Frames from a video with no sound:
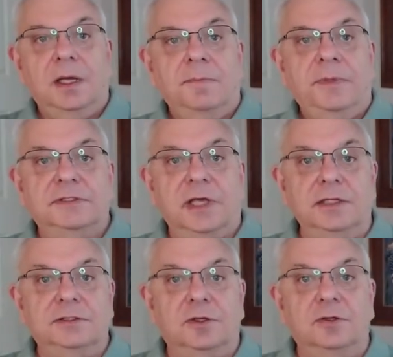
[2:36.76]

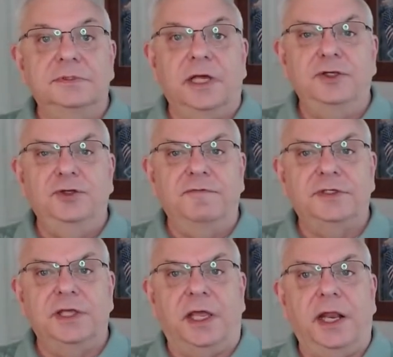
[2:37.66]
Besides homes that you have
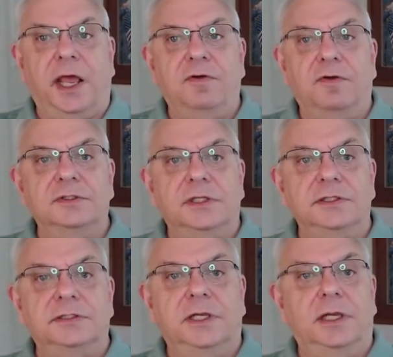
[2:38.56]
seen and those
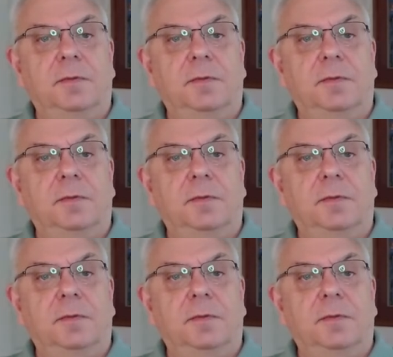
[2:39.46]
listed in the